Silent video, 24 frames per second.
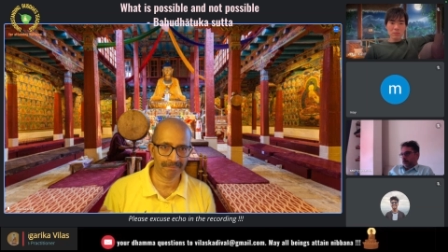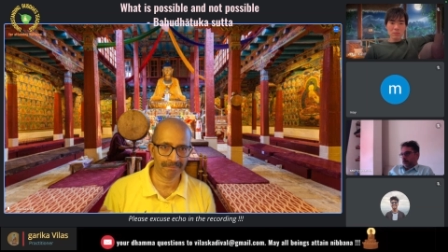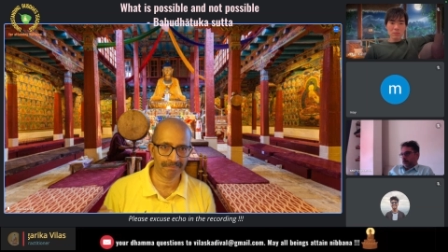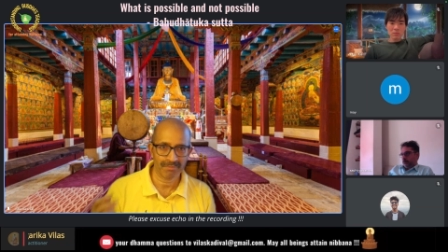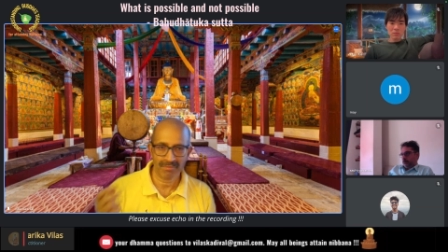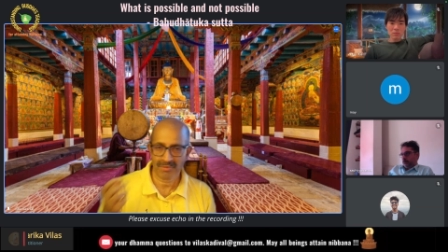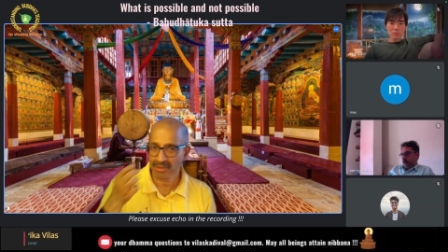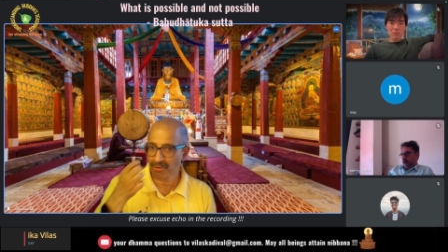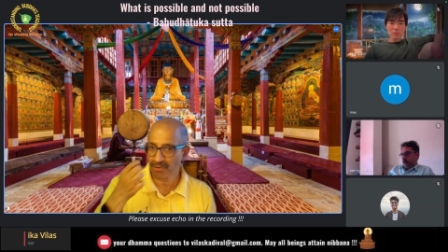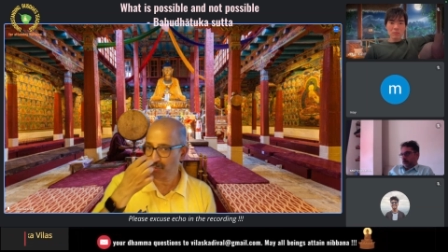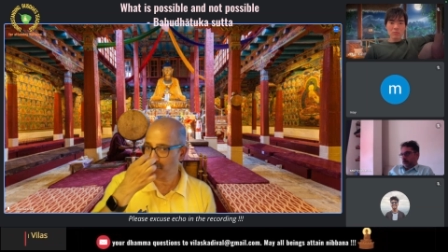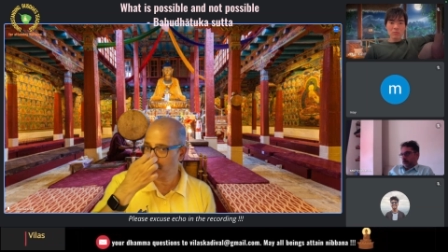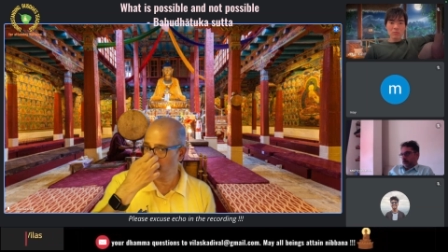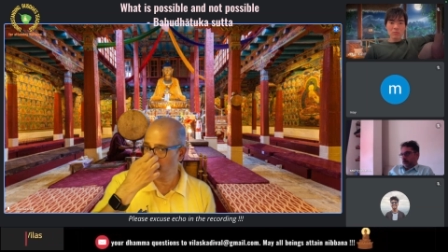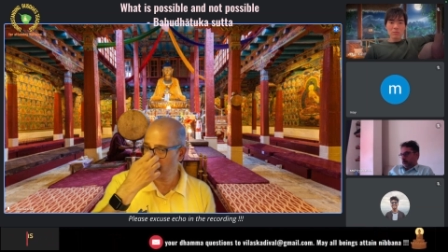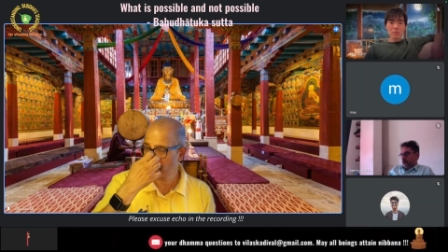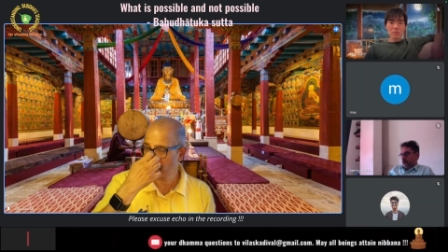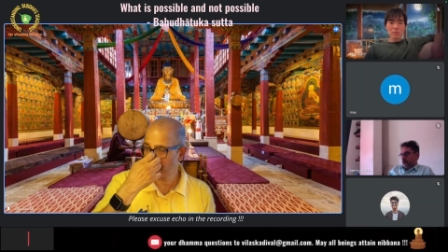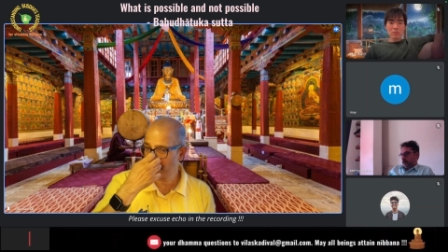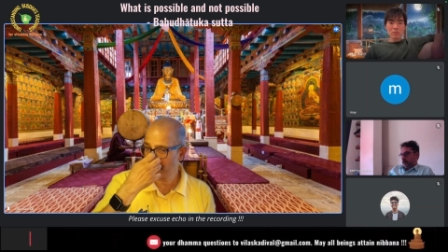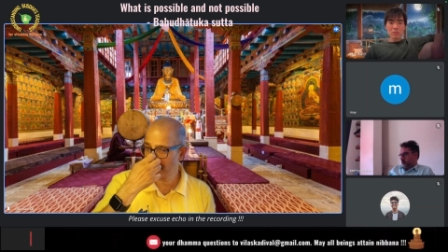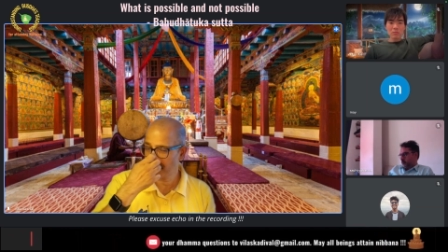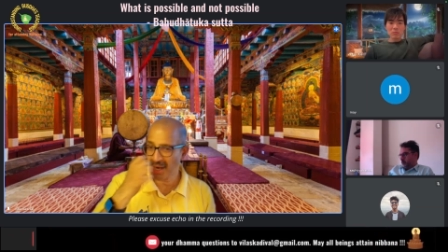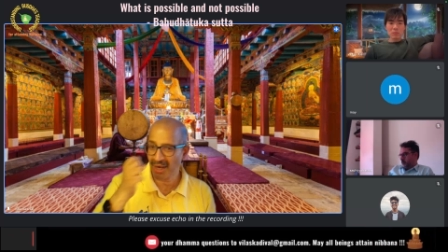The fruit of
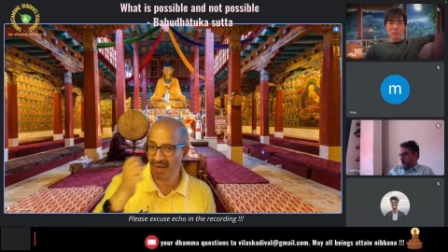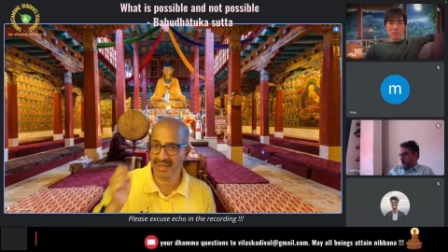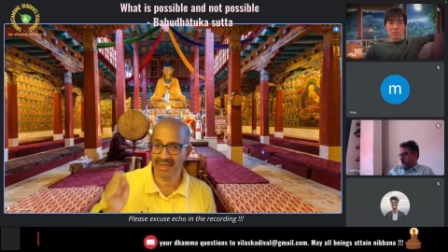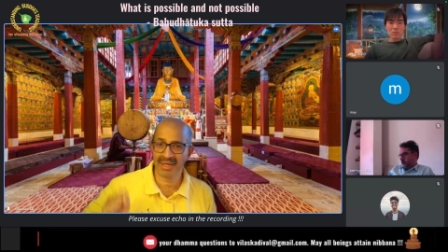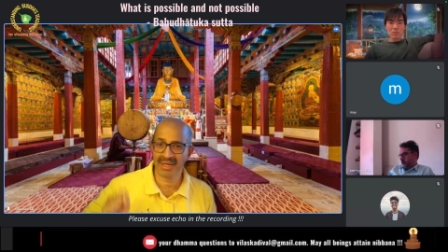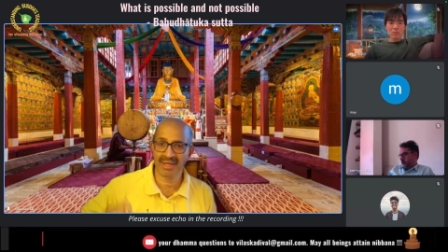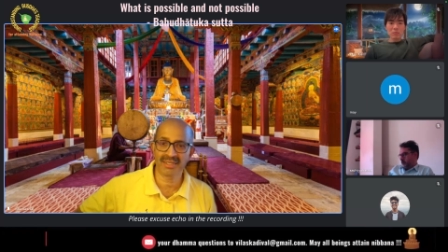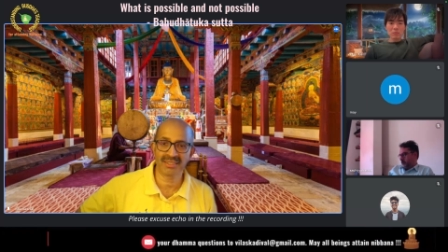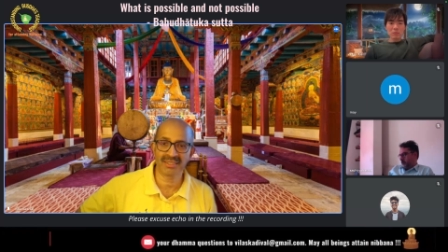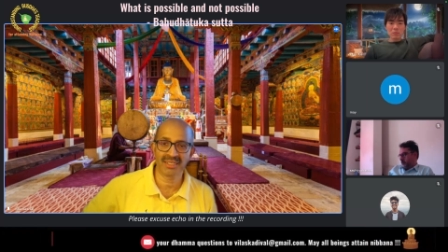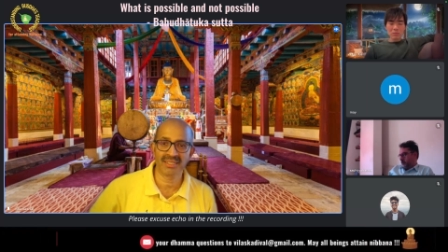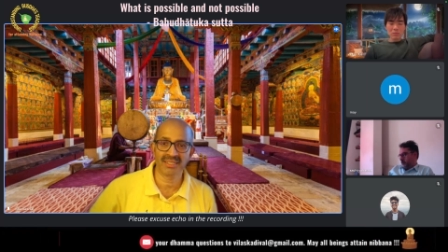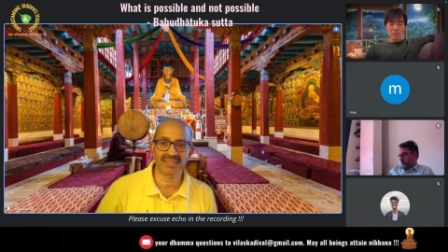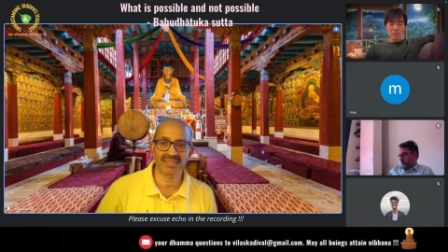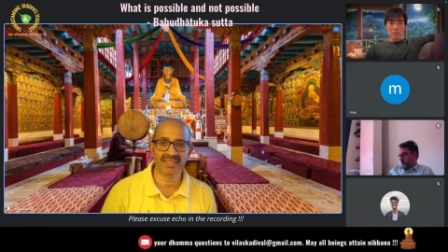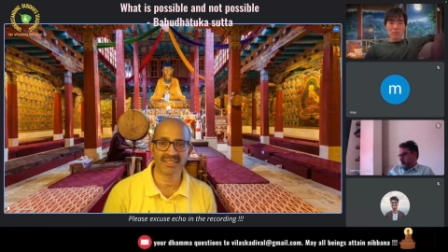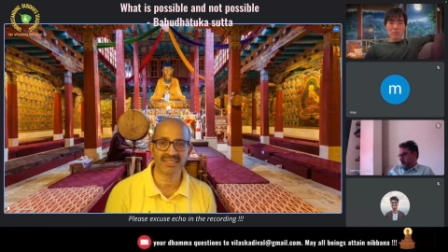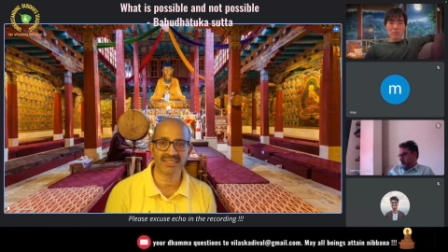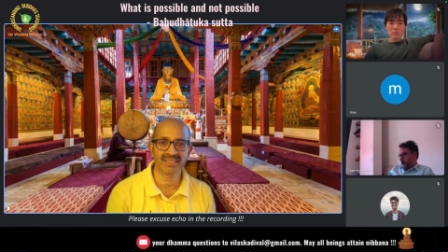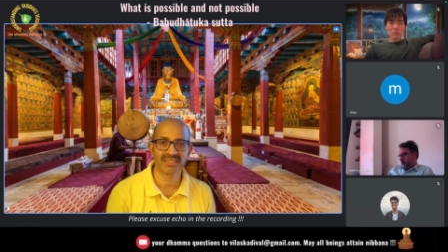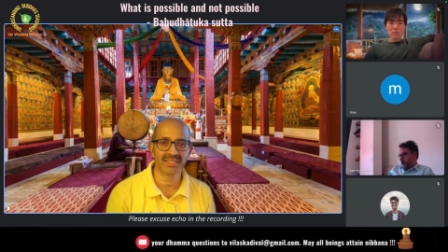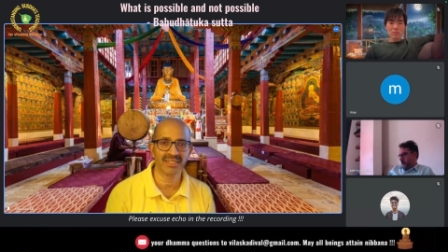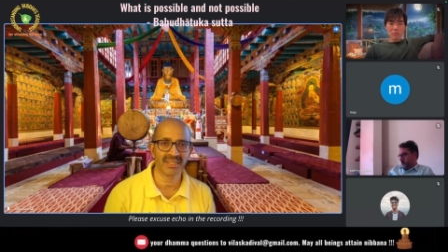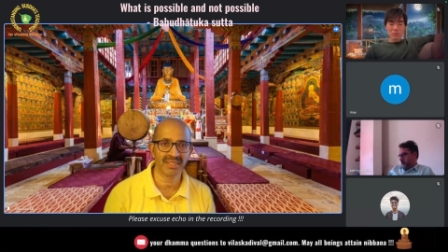the bad deeds
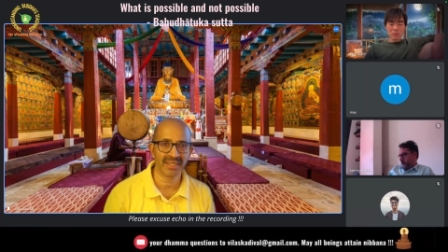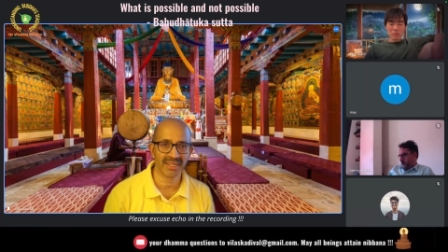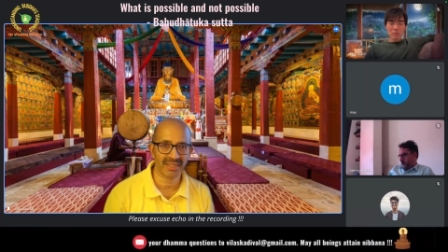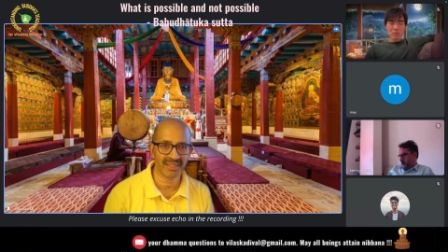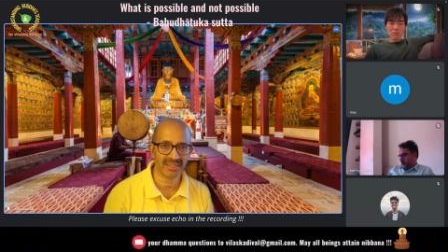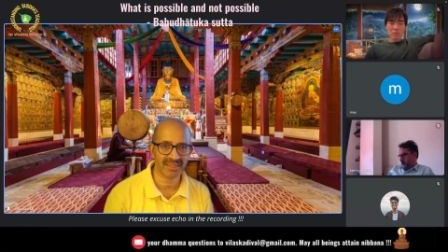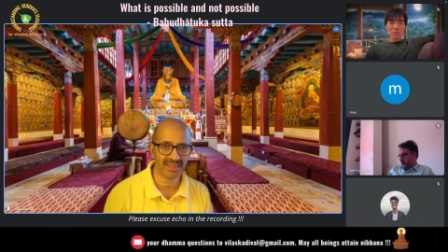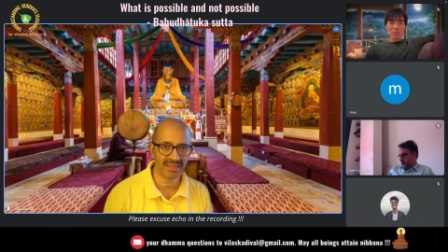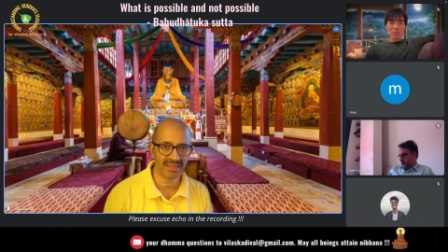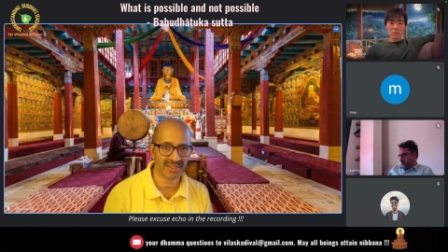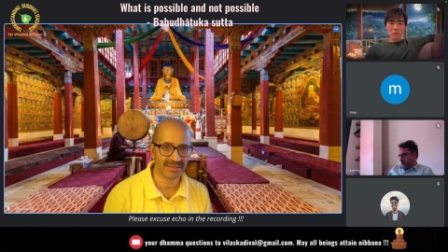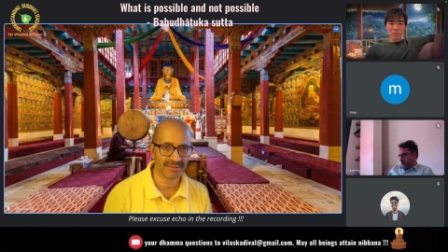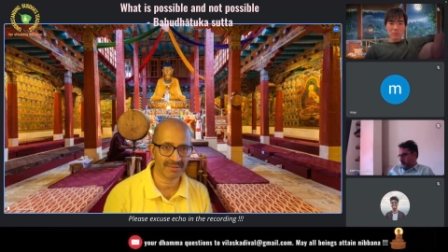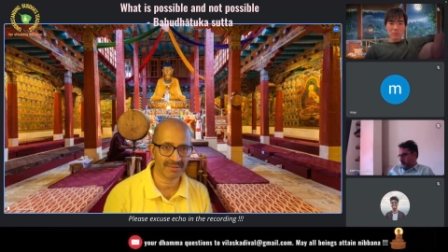instantaneously.